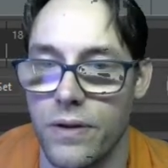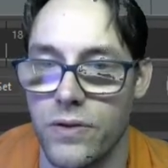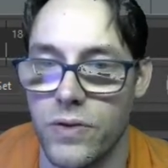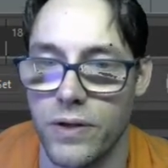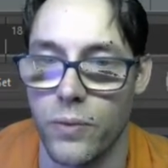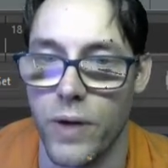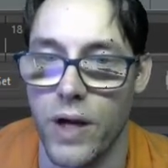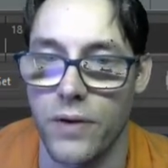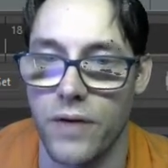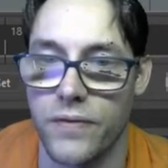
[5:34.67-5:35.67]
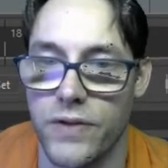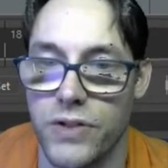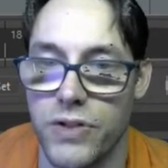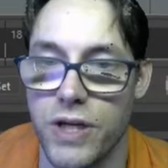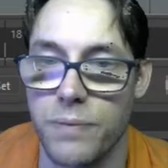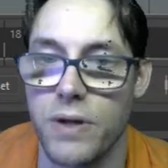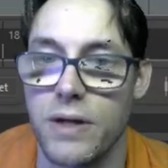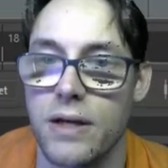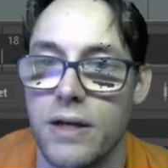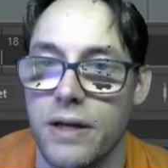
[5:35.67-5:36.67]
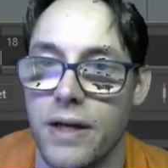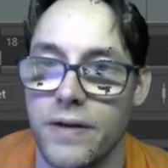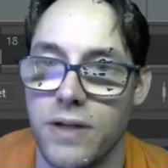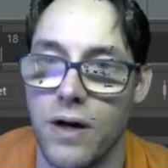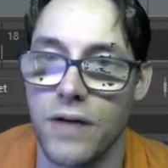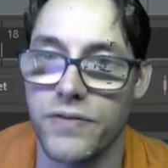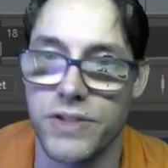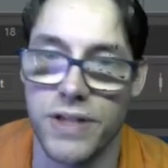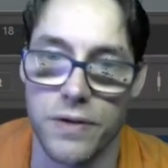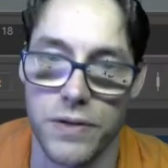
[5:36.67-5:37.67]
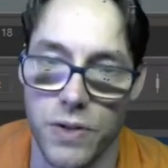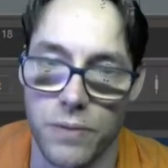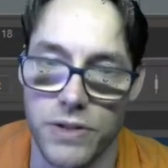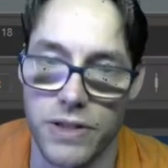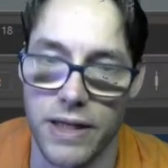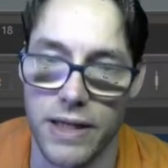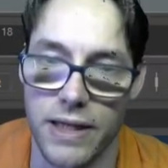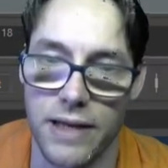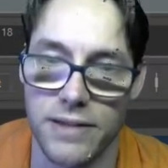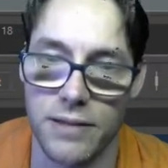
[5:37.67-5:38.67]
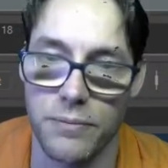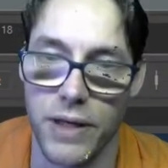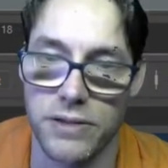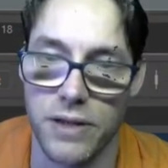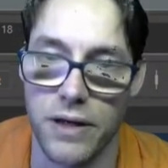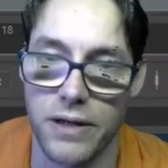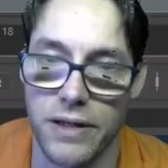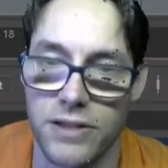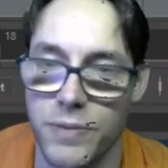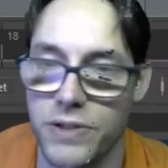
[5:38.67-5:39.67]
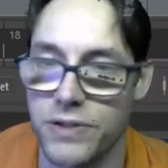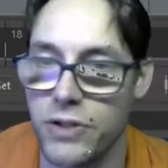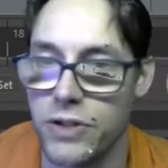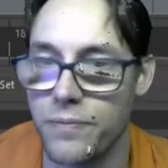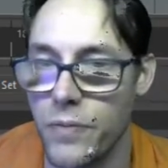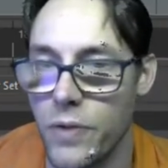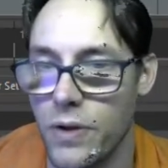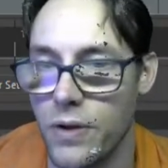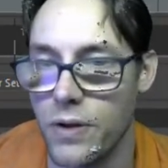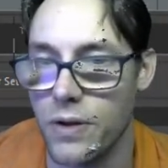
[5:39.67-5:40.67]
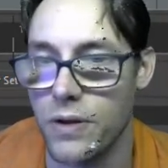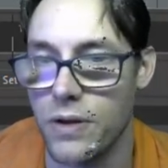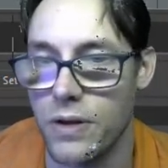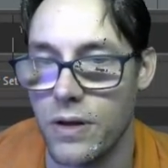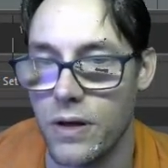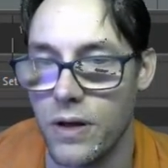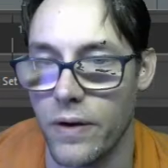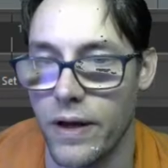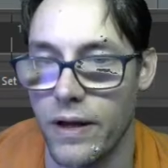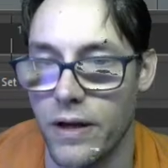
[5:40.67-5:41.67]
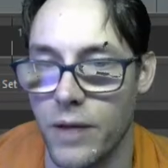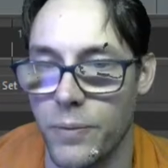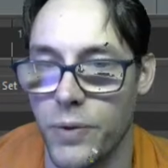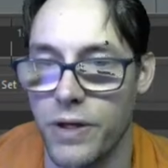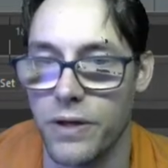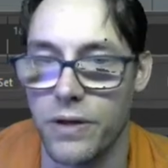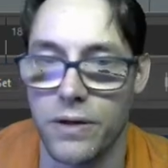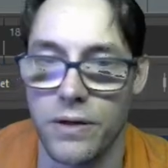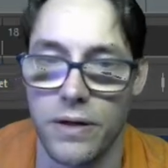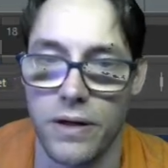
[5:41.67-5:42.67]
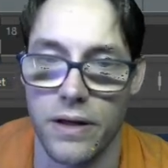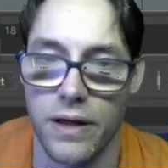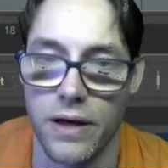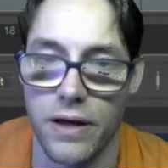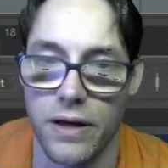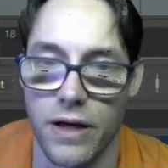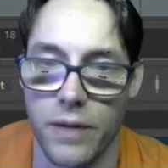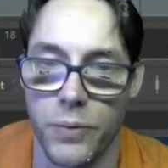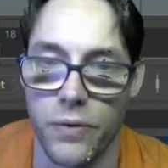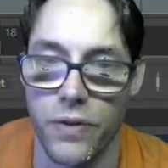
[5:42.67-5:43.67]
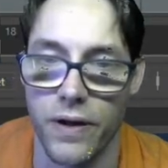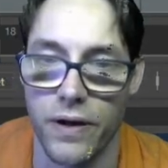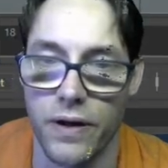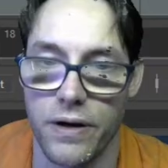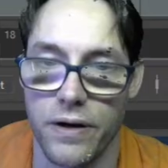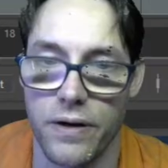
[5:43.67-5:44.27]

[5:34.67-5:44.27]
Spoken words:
Trying to round off this shape. Now it's off center, so I'm just kind of guessing based on its position. And I'll add a couple here and add a couple there.